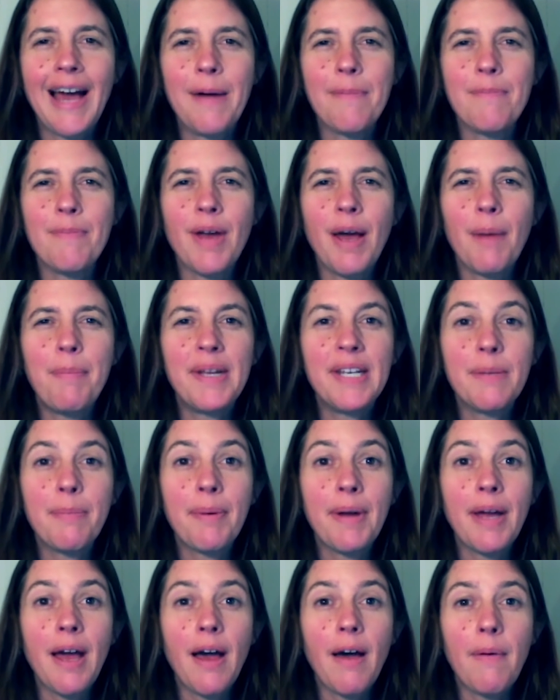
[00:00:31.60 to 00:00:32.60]
a bit
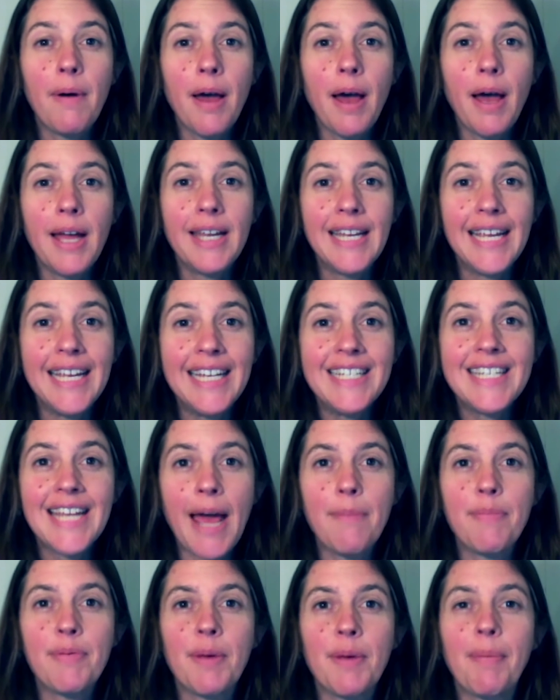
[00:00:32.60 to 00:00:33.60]
of in
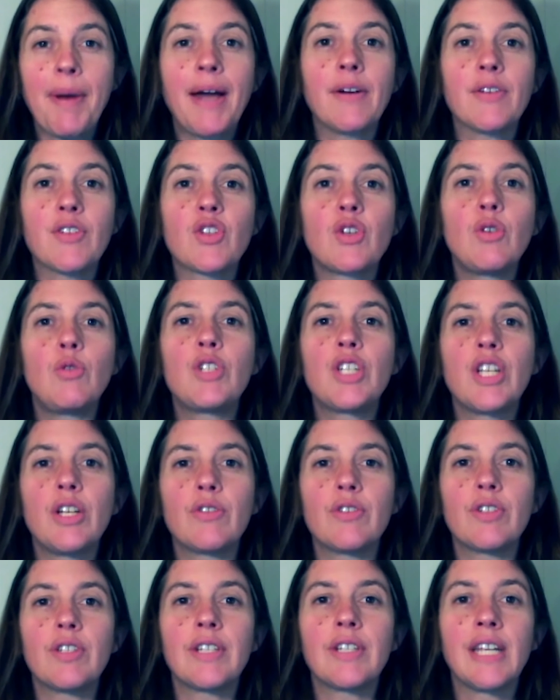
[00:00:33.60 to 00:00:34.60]
depth about school
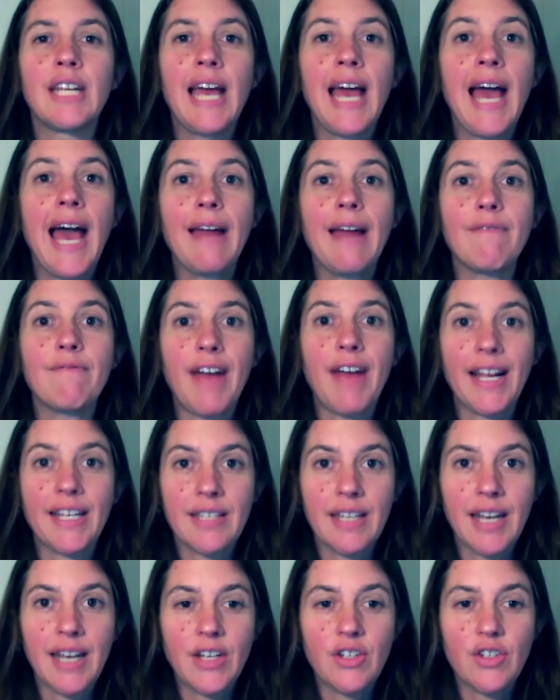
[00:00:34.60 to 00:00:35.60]
children and
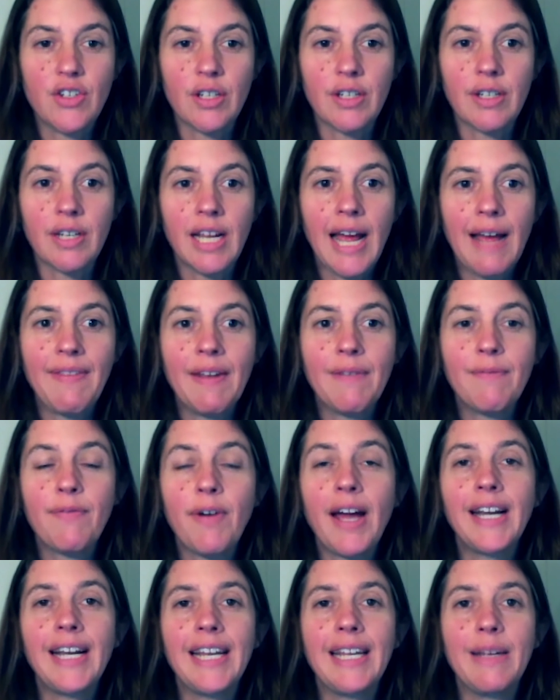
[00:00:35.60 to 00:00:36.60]
vaccination. And then
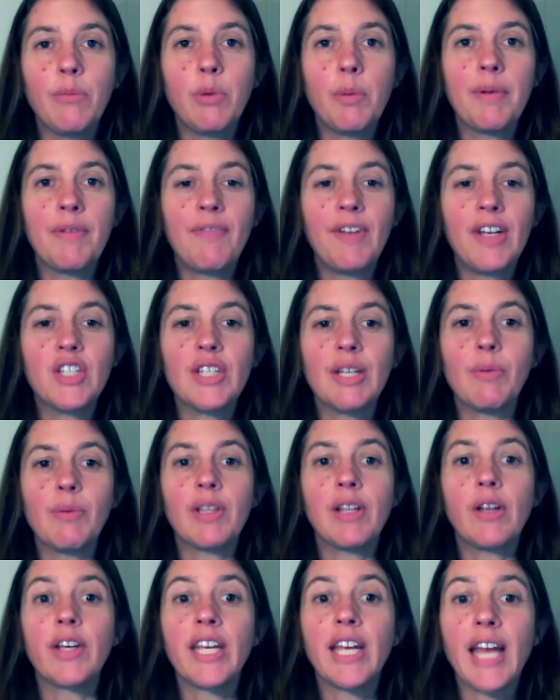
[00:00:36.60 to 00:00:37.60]
finally, we'll be finishing
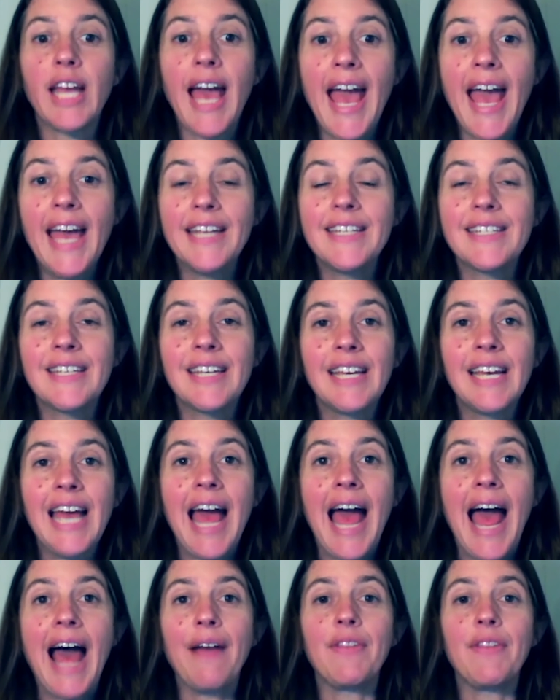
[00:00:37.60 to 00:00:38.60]
with looking ahead
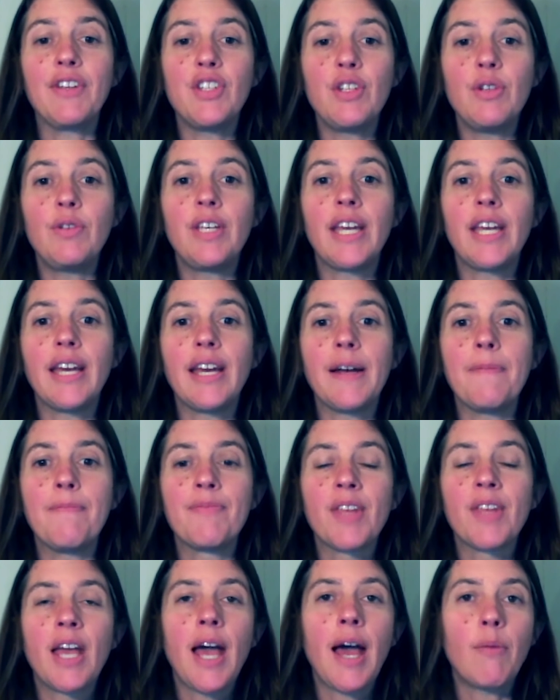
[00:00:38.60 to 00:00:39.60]
at the new year
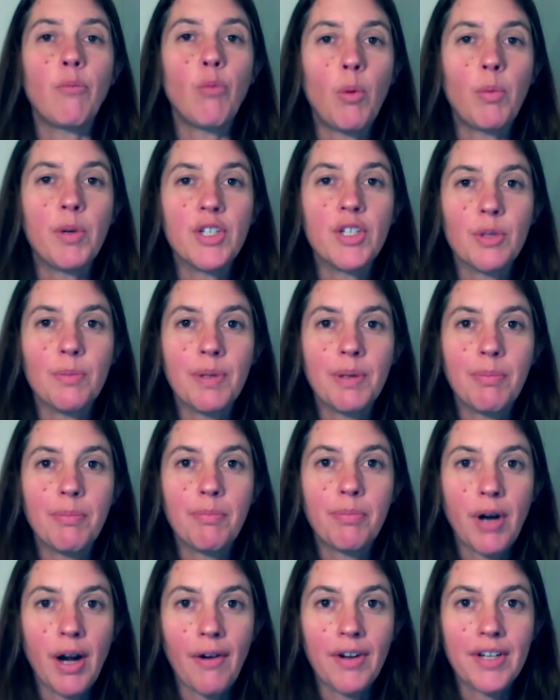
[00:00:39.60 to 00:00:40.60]
and what we should be
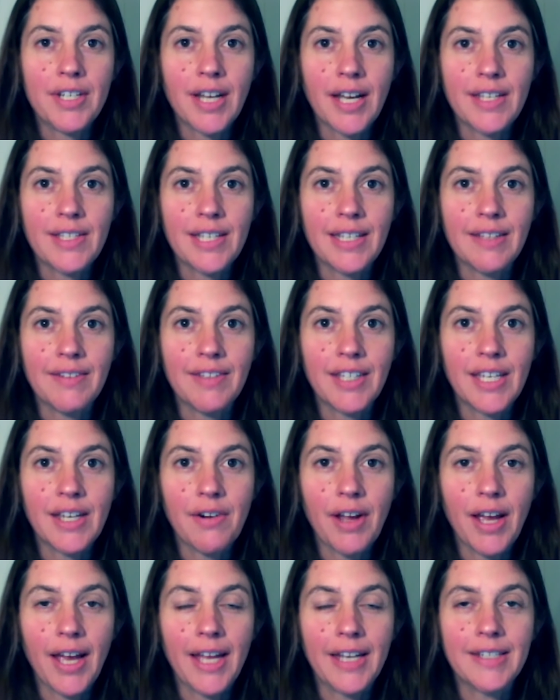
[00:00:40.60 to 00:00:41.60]
prioritising in the
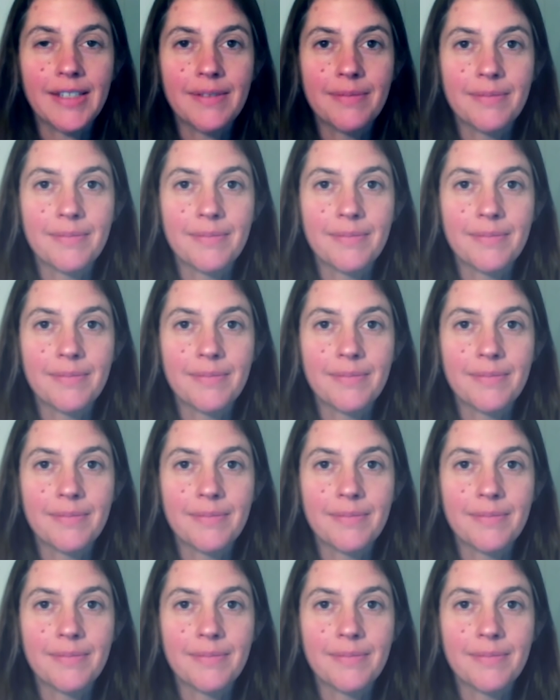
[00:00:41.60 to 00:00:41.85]
year ahead.